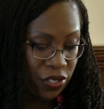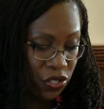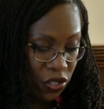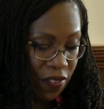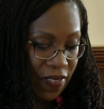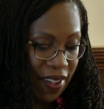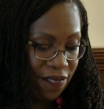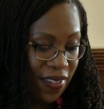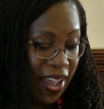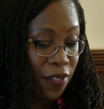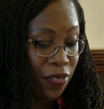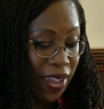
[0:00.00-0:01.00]
survey
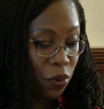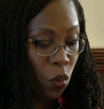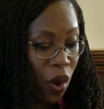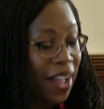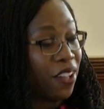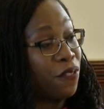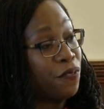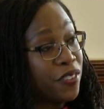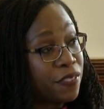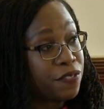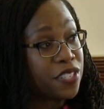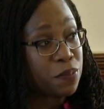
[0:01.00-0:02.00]
found that while
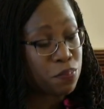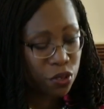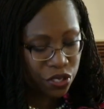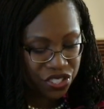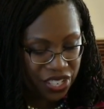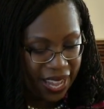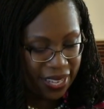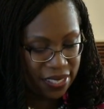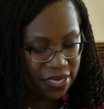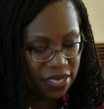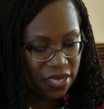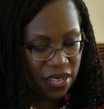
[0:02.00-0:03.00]

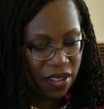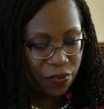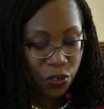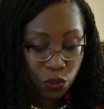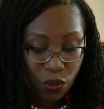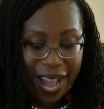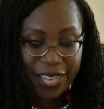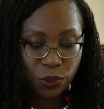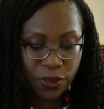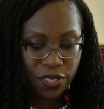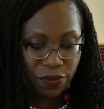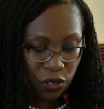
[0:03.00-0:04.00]
50% of the
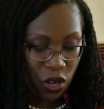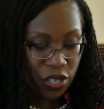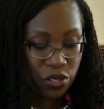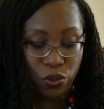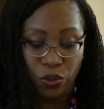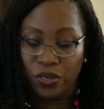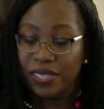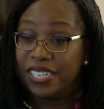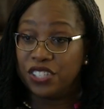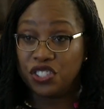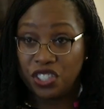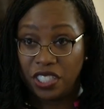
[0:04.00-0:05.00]
graduates of law schools
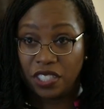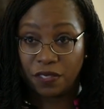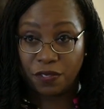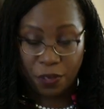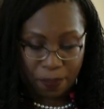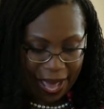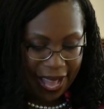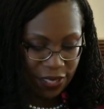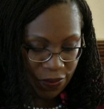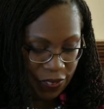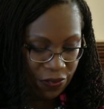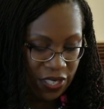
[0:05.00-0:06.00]
each year for the
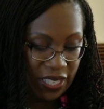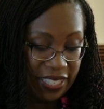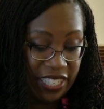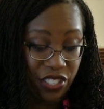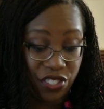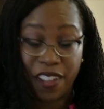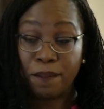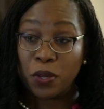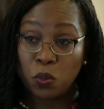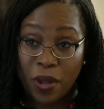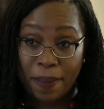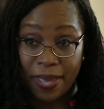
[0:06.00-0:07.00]
past 15 years have
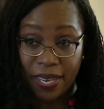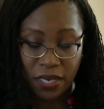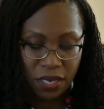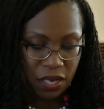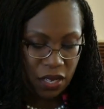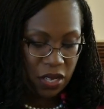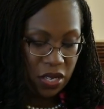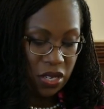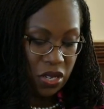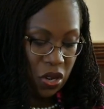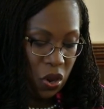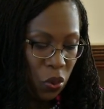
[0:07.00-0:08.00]
been women,
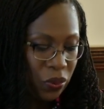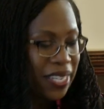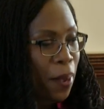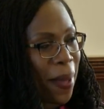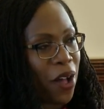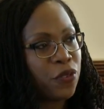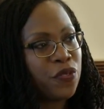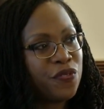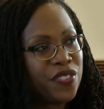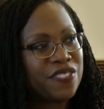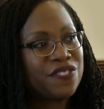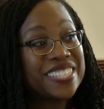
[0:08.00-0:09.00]
only
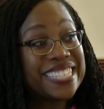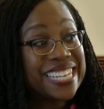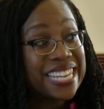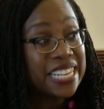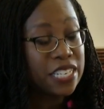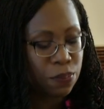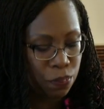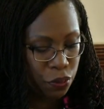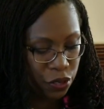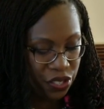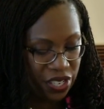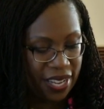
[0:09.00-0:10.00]
about
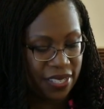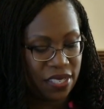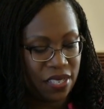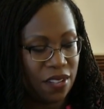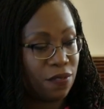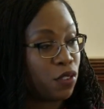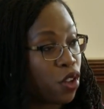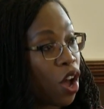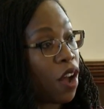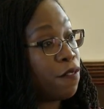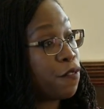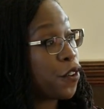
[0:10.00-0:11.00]
15% of
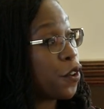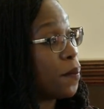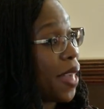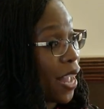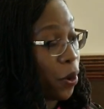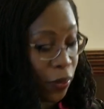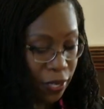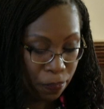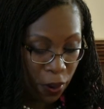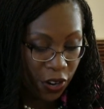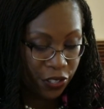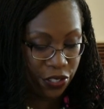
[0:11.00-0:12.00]
law firm equity
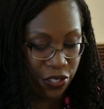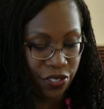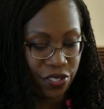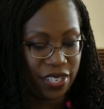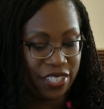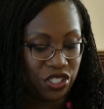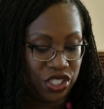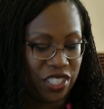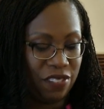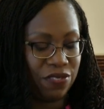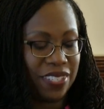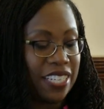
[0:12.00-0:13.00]
partners and
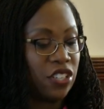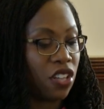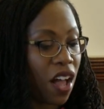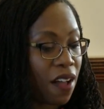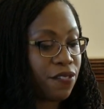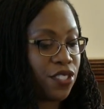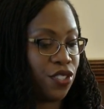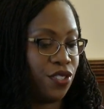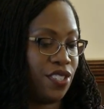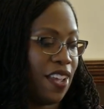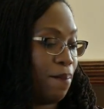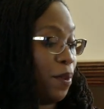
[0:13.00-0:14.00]
chief legal
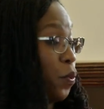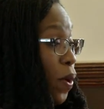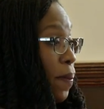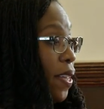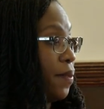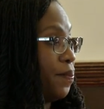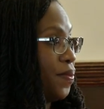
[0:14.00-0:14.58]
officers have been women,